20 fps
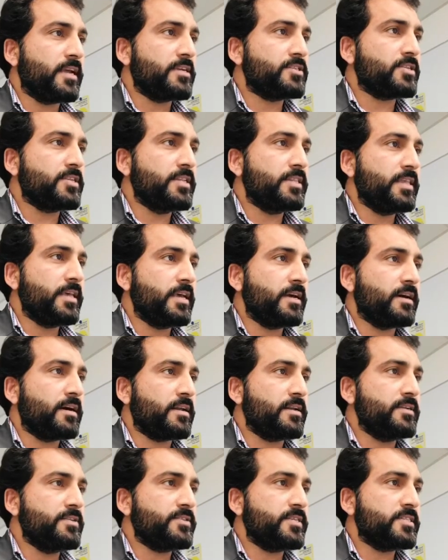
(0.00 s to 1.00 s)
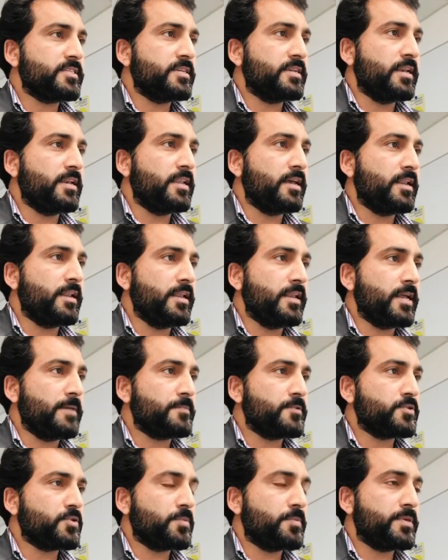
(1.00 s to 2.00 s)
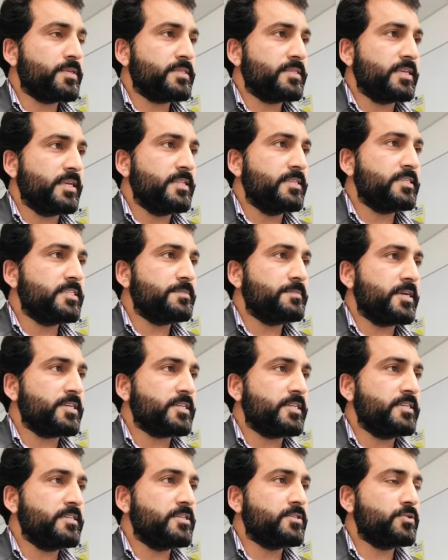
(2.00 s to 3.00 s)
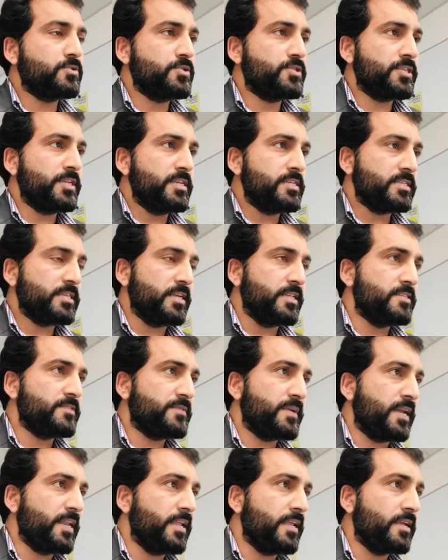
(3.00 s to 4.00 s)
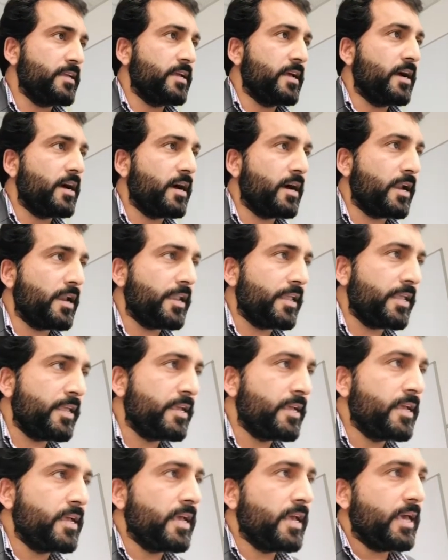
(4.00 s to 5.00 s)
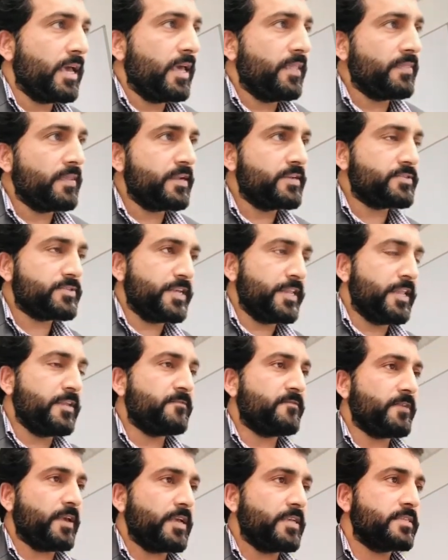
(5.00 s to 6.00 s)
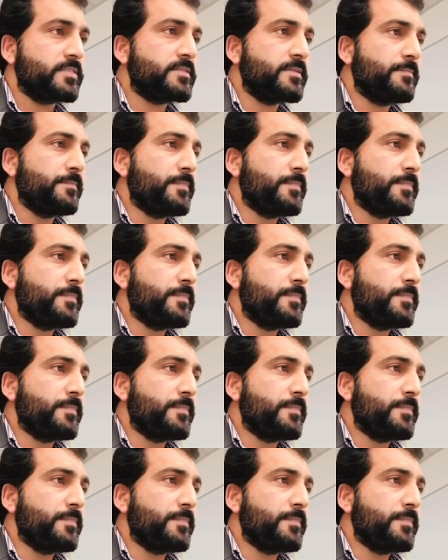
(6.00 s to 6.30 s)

actually they are interested in learning laparoscopic skills, especially the suturing skills, very early in their training phase.